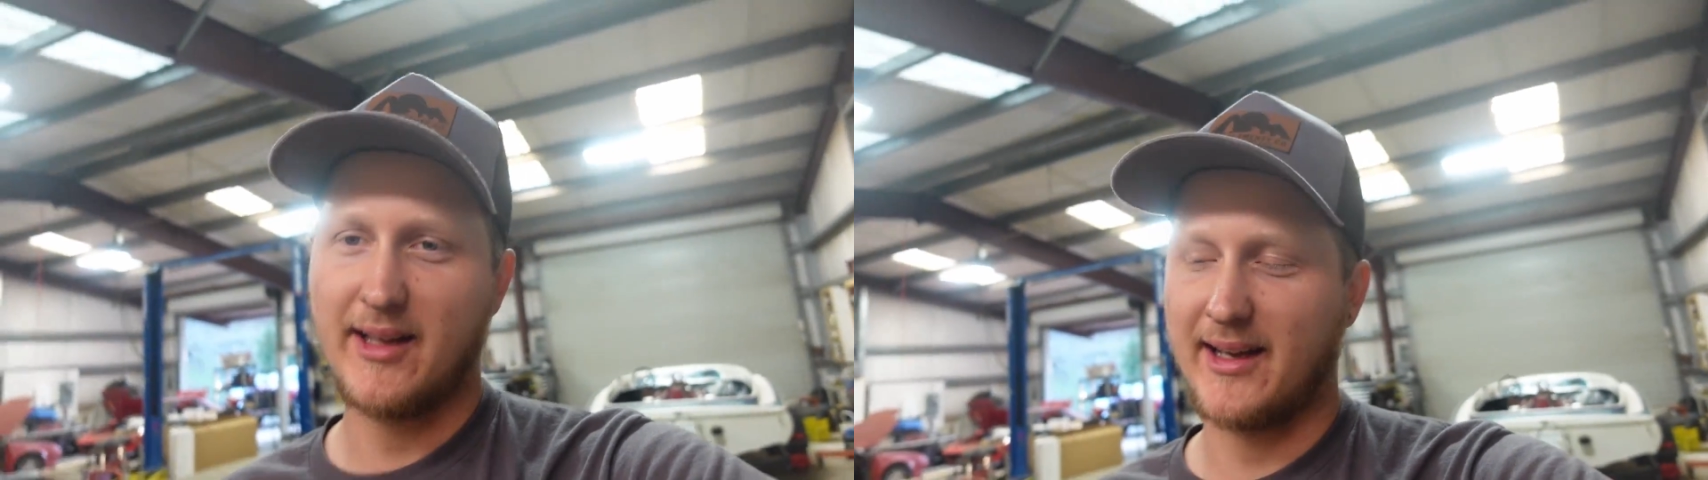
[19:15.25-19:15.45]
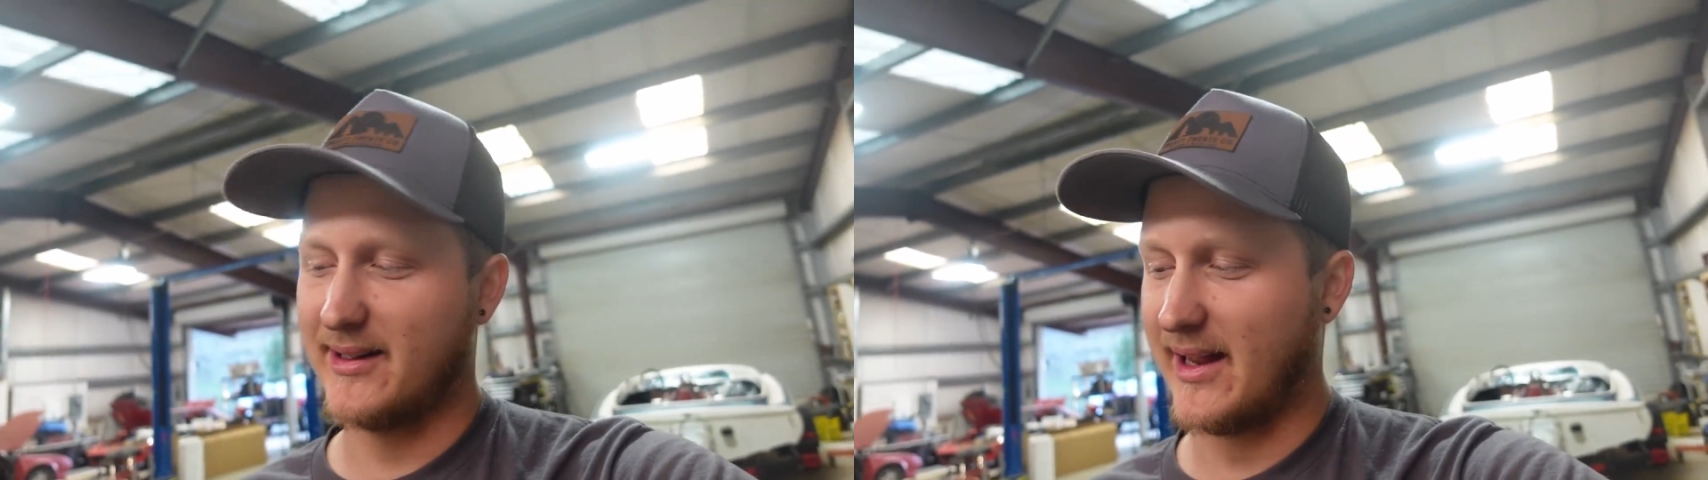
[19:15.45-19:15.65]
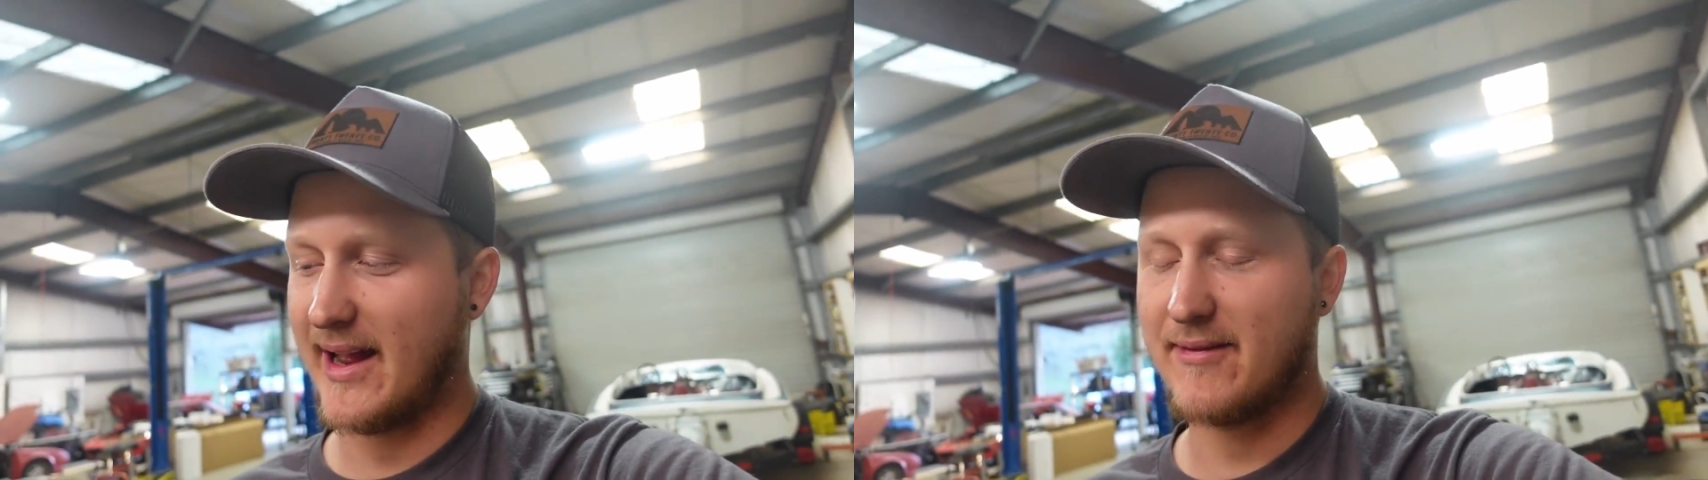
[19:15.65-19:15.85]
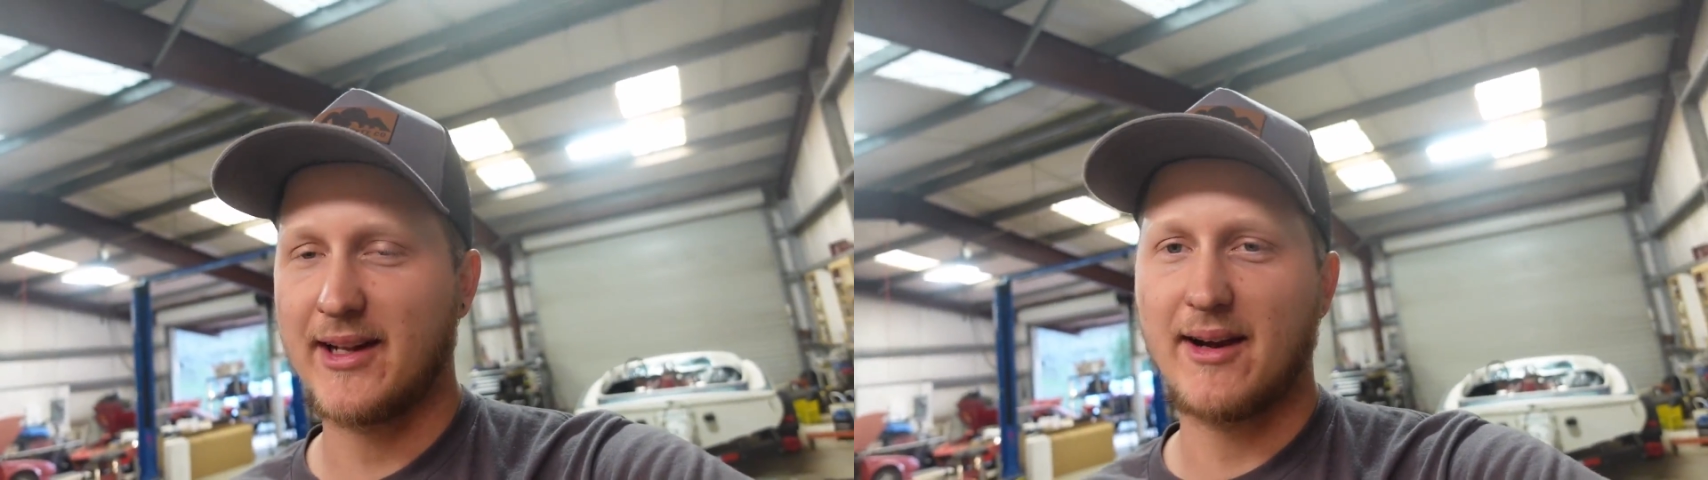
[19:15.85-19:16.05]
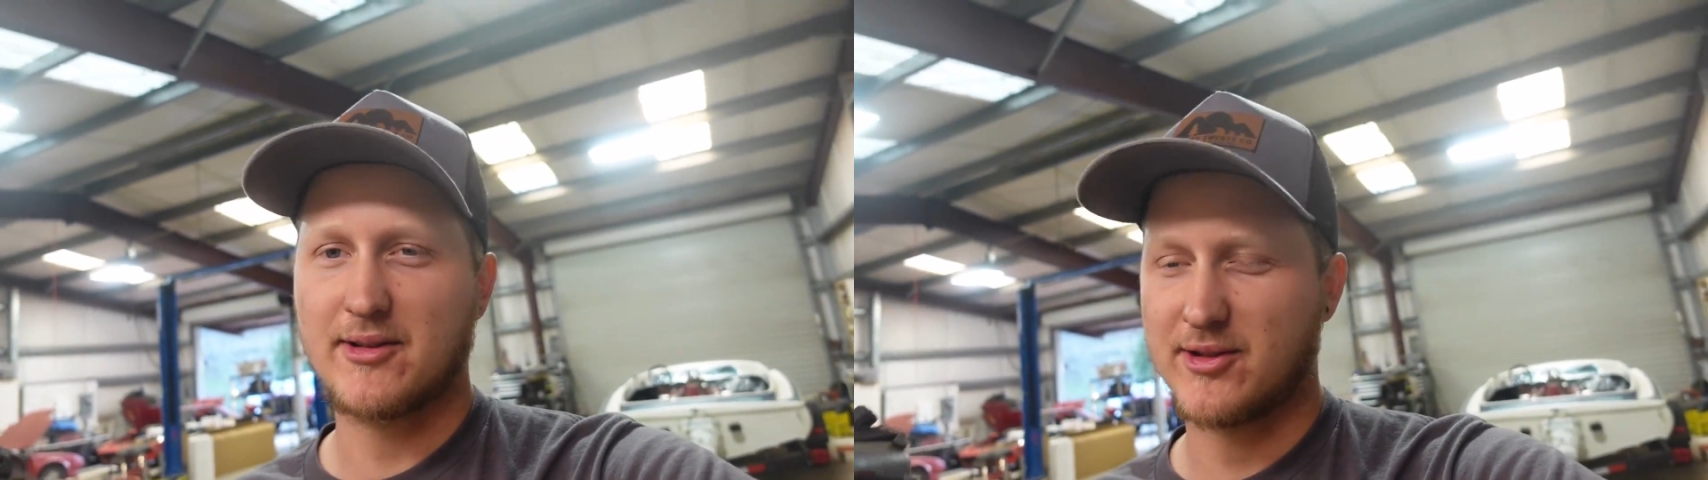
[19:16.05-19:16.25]
and I have
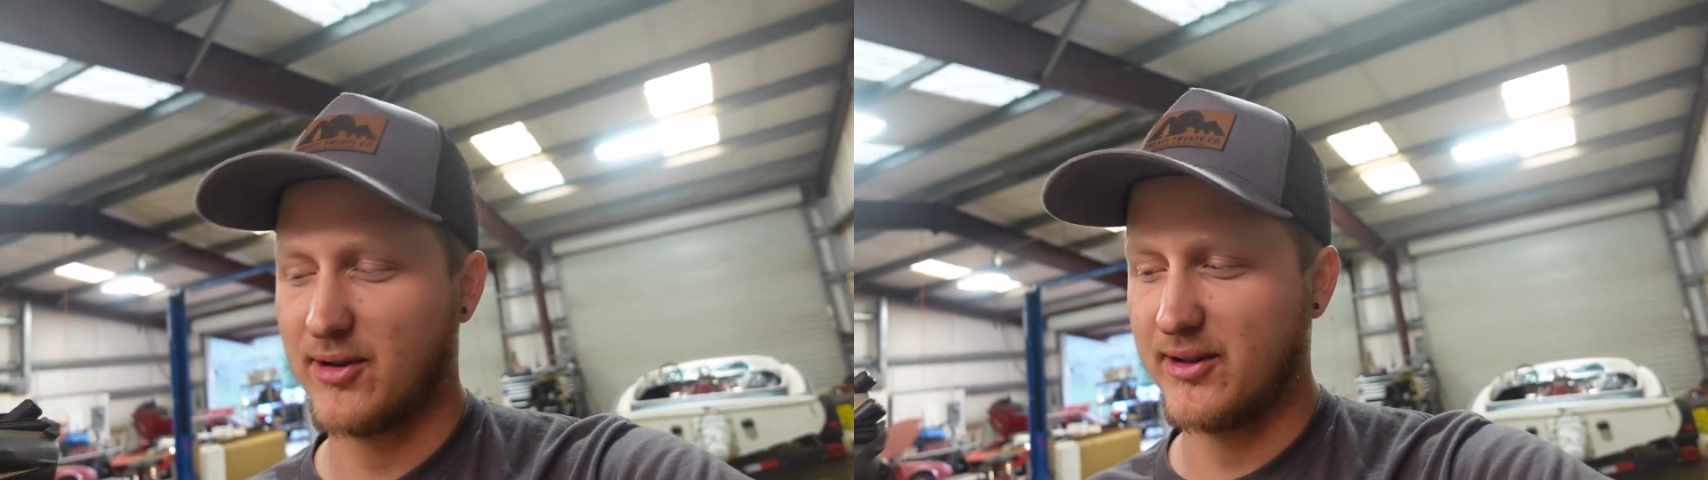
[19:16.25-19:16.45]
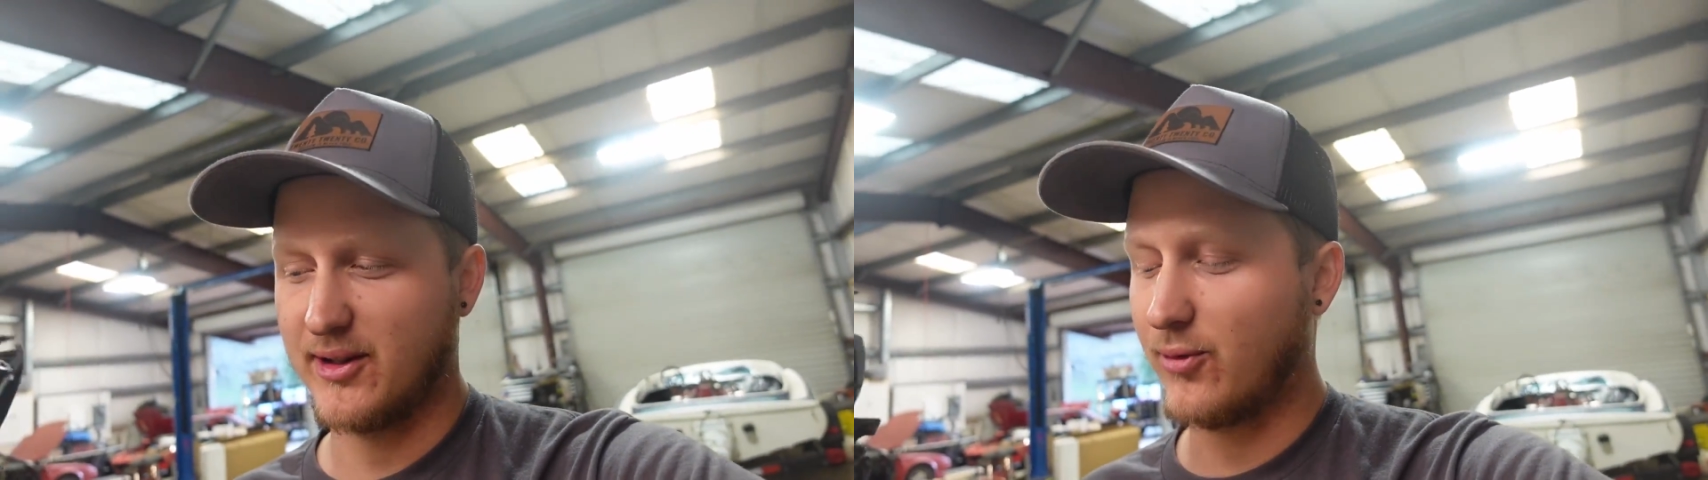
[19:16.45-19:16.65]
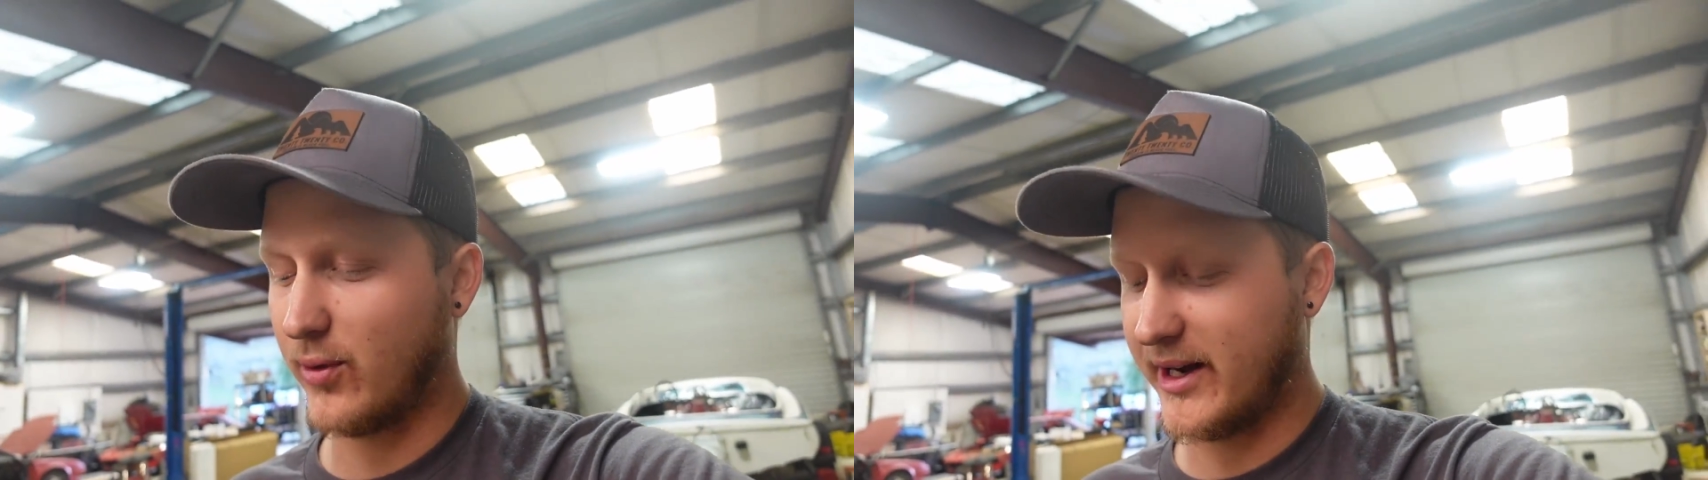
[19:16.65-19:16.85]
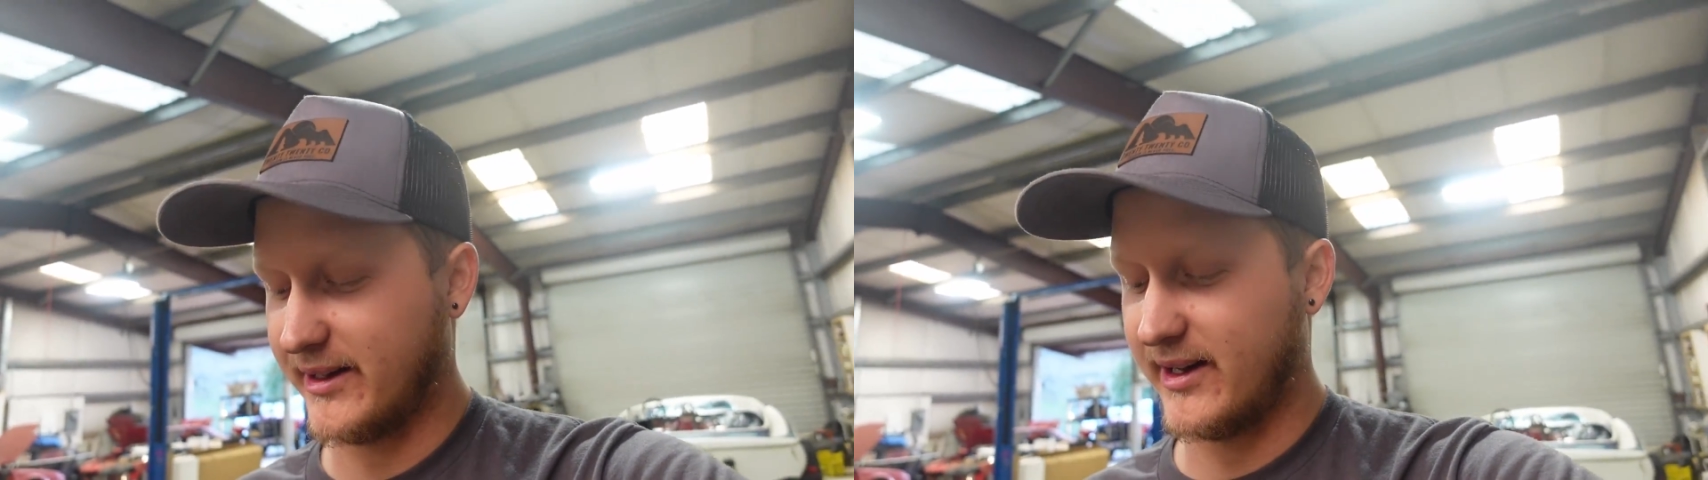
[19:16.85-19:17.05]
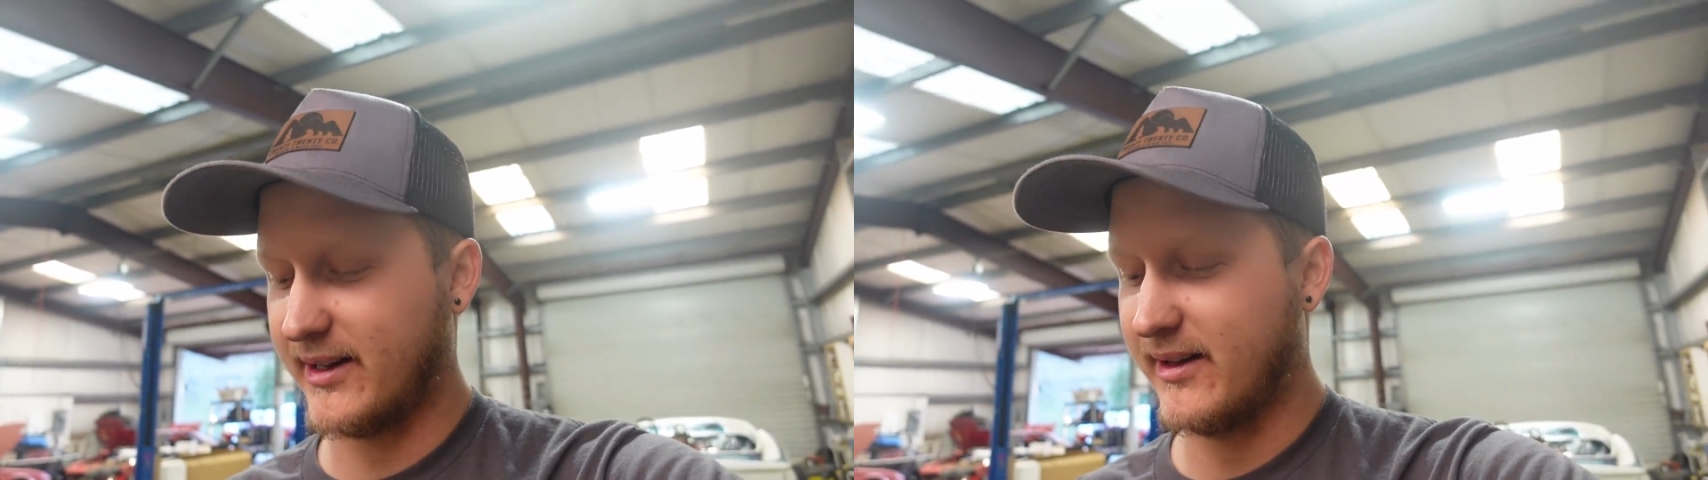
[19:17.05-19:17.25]
it out, so you know, why
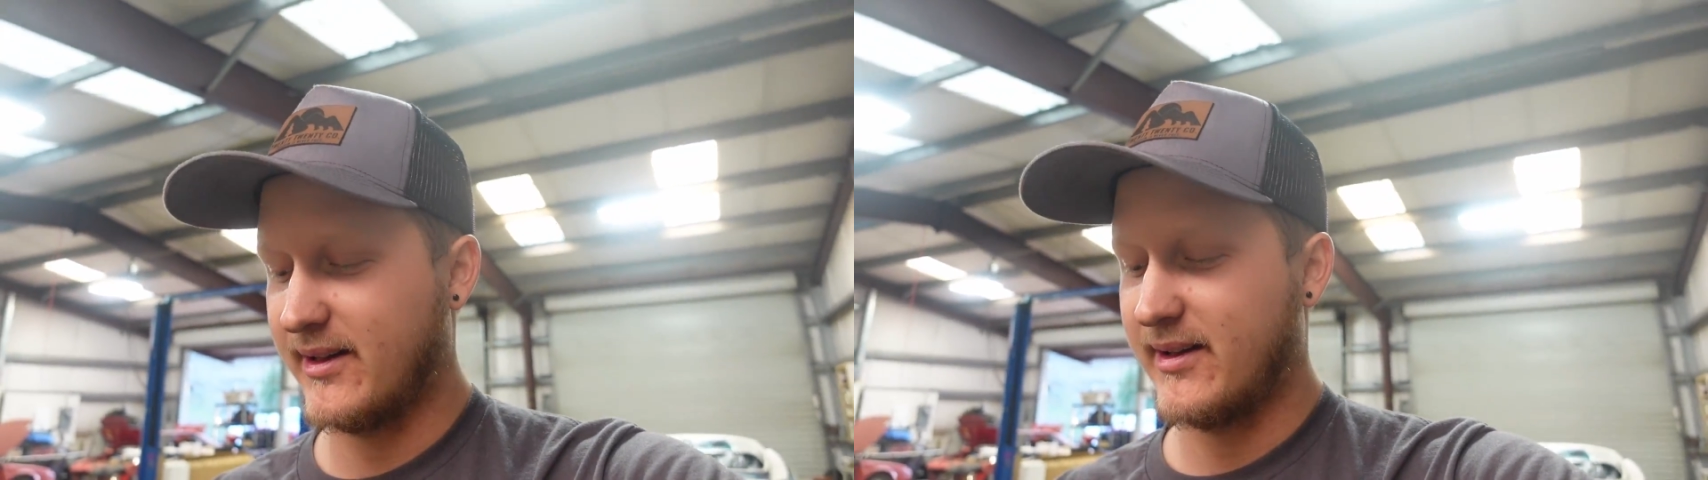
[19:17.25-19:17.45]
not?